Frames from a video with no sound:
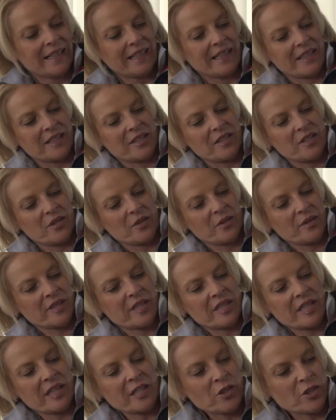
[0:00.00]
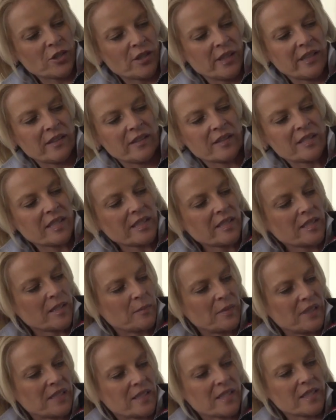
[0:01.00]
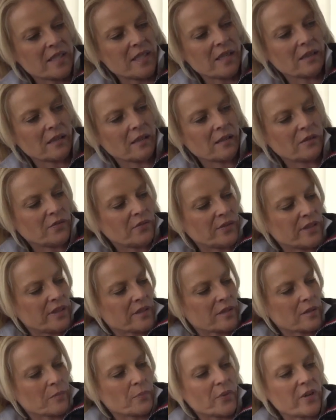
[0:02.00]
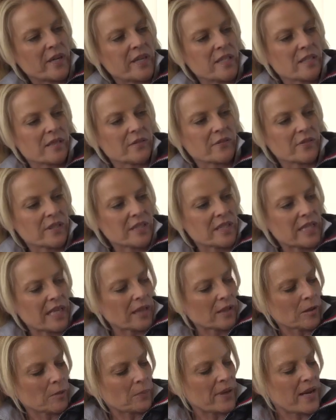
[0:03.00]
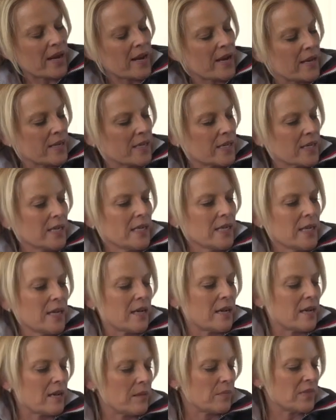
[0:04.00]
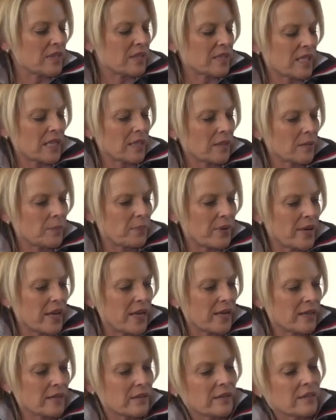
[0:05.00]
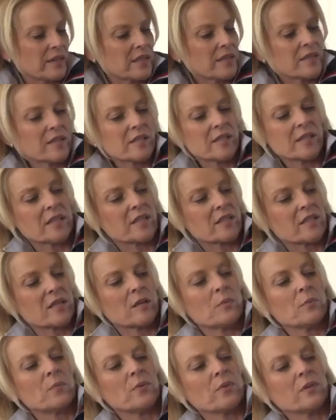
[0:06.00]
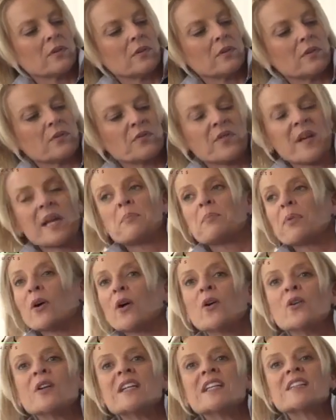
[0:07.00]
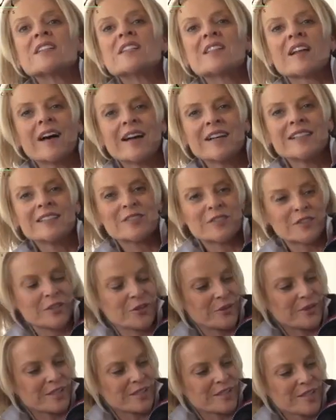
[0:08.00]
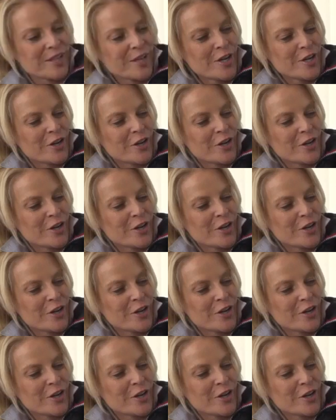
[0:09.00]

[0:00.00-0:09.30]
Yes, so essentially the system itself is comprised of a saddle pad. The saddle pad, and this is an example of a pony size, so it's